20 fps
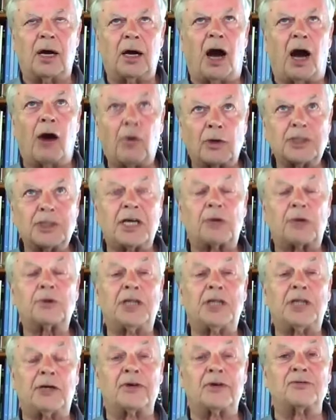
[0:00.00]
our
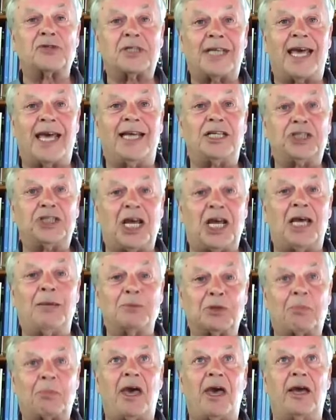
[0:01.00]
Secretary of State,
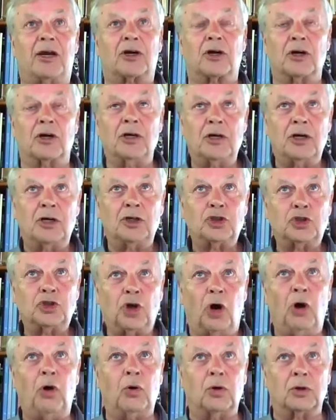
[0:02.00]
James Baker,
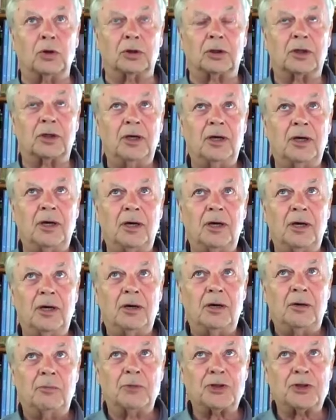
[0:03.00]
told
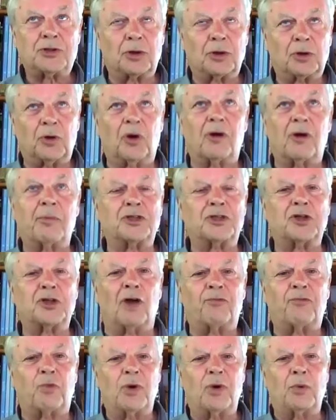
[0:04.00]
Mr.
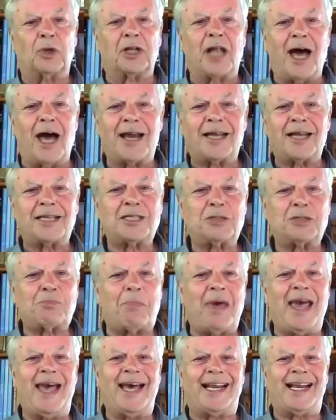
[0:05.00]
Gorbachev, we will not
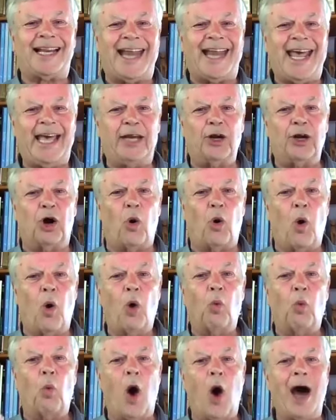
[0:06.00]
expand NATO
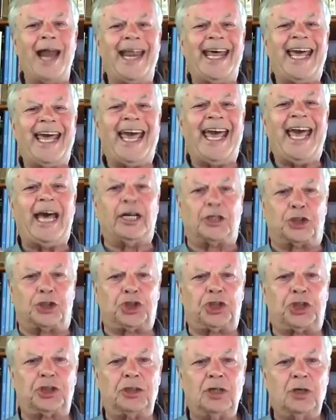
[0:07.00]
1
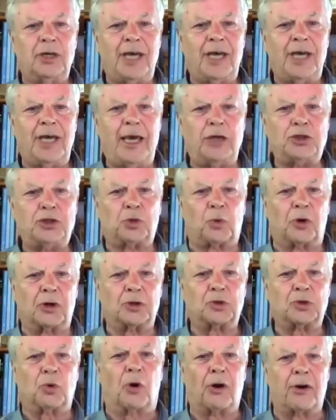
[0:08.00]
inch
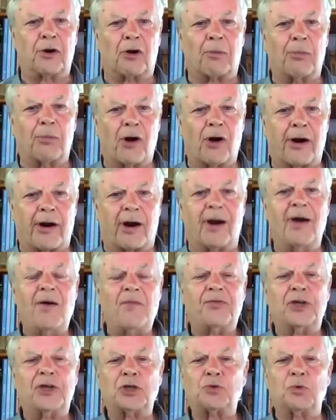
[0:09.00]
eastward toward your border.
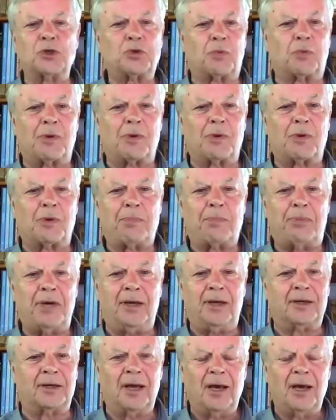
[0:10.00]
This was
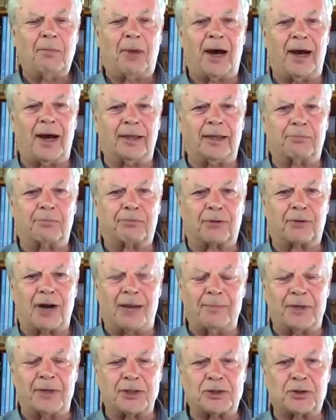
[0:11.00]
repeated by the
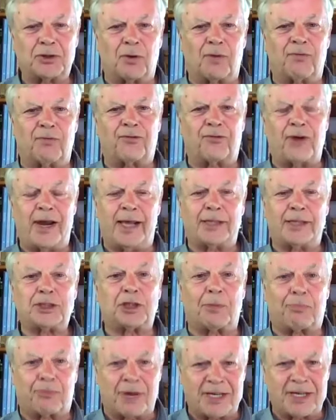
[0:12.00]
Prime Minister of
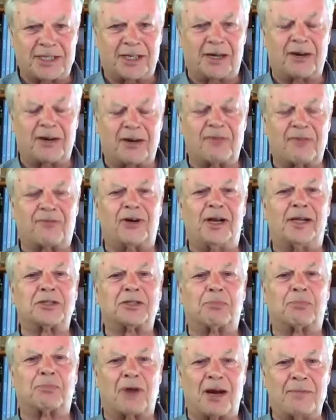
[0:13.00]
France, the President of
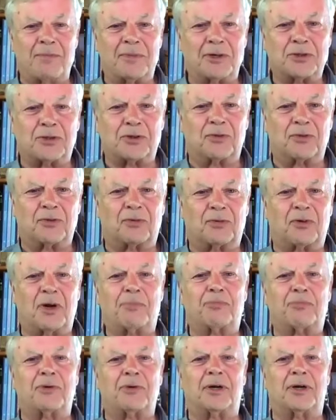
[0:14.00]
France, the Prime Minister of Great
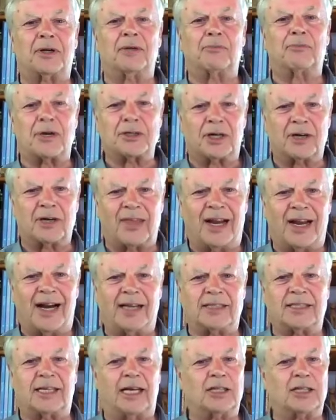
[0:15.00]
Britain, President of the
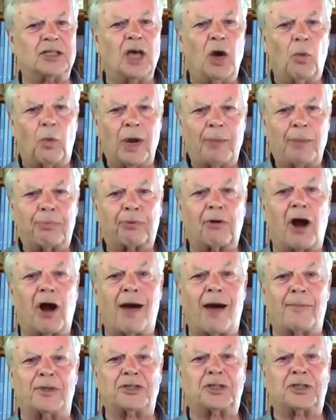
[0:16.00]
United States. We
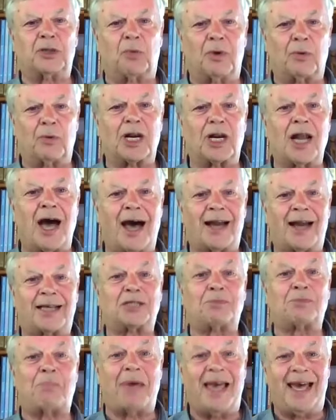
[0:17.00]
promised that we would not
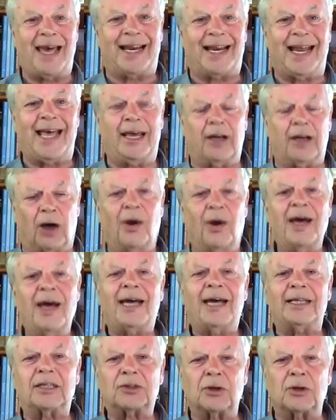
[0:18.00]
expand NATO,
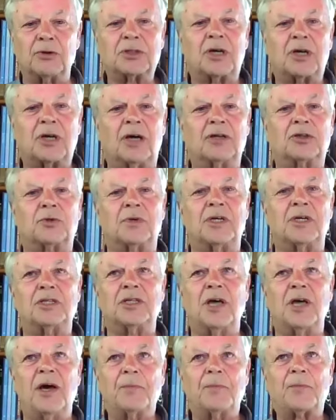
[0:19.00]
and that those
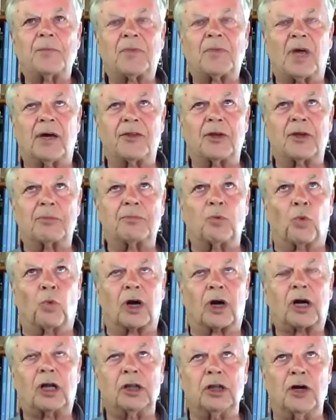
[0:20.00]
countries that were
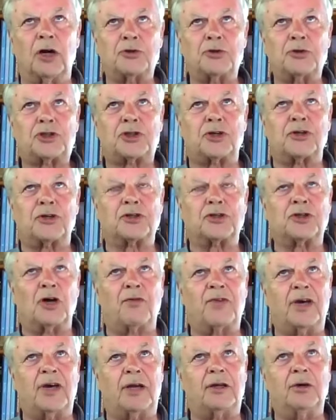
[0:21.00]
close to the
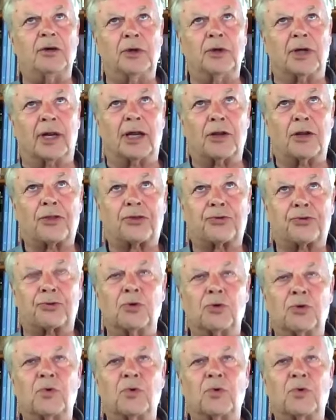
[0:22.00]
Soviet Union and through